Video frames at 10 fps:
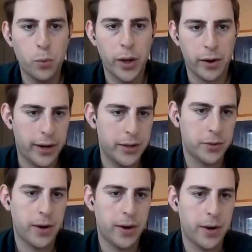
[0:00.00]
We are a
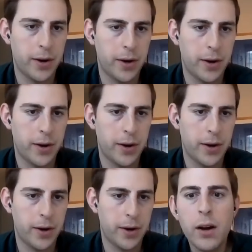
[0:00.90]

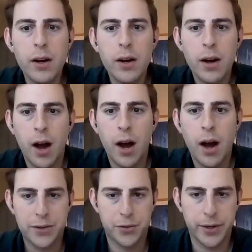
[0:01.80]
direct-to-consumer
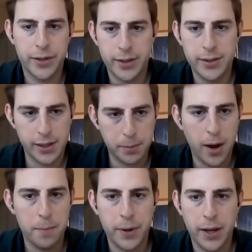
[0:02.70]
mattress and sleep
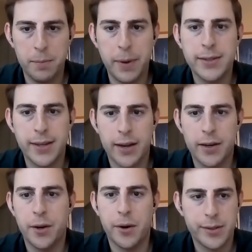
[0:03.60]
company based out of
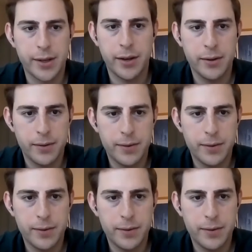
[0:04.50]
New York City.